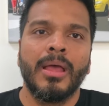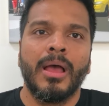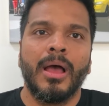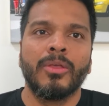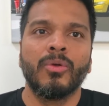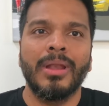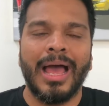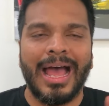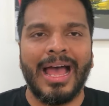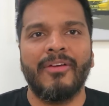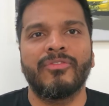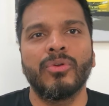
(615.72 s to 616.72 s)
you'll
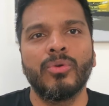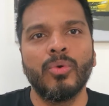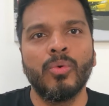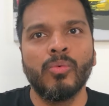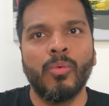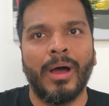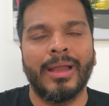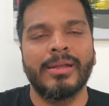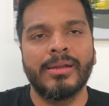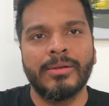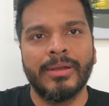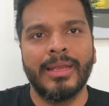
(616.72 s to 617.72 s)
have to do
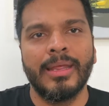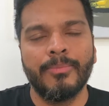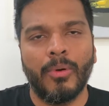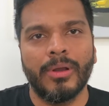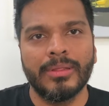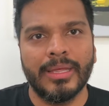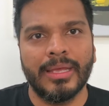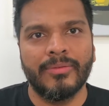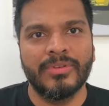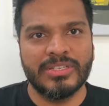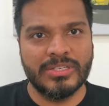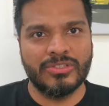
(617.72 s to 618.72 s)
one really important thing,
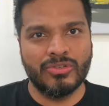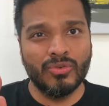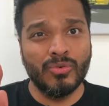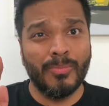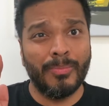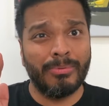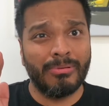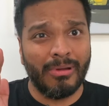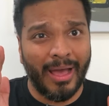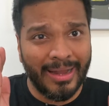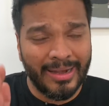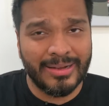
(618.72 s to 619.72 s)
which is to
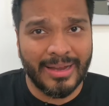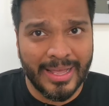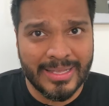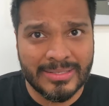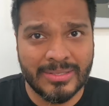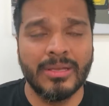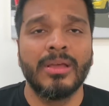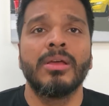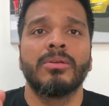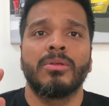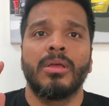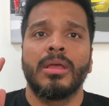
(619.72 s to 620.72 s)
prioritize
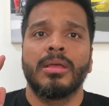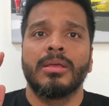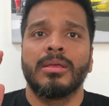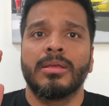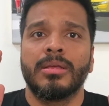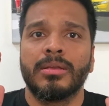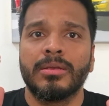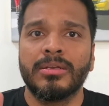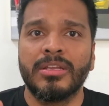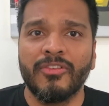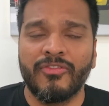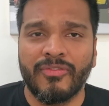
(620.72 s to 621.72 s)

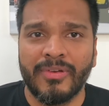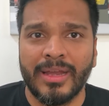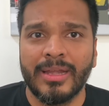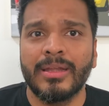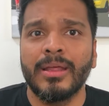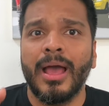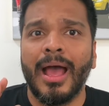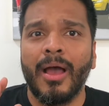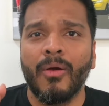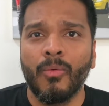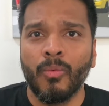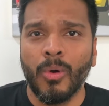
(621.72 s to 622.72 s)
different
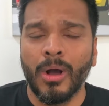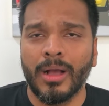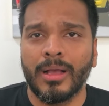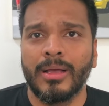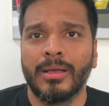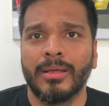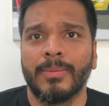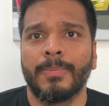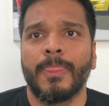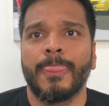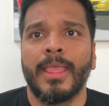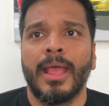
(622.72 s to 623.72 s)
work.
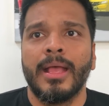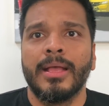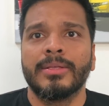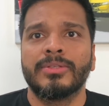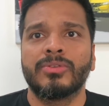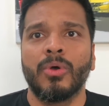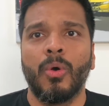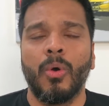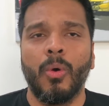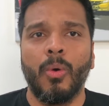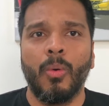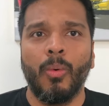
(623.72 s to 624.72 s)

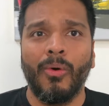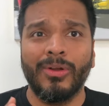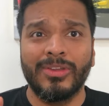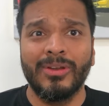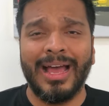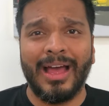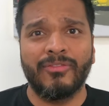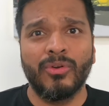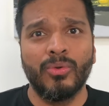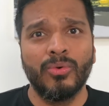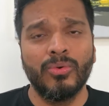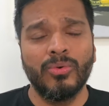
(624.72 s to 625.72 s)
So what you'll have to
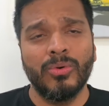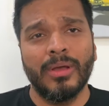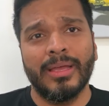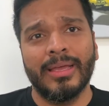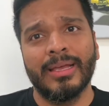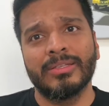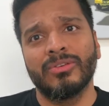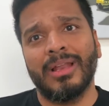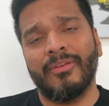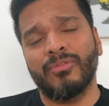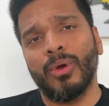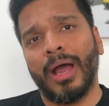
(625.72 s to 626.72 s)
do is you'll
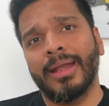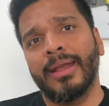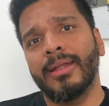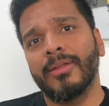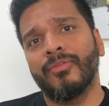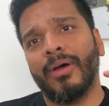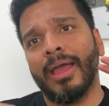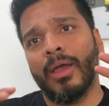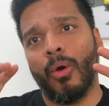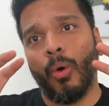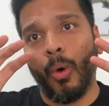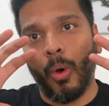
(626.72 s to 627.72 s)
have to identify
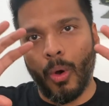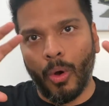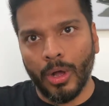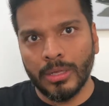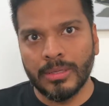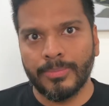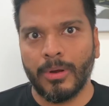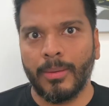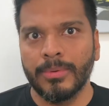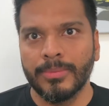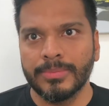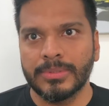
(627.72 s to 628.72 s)
all the
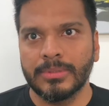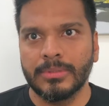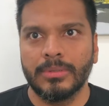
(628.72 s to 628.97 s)
problems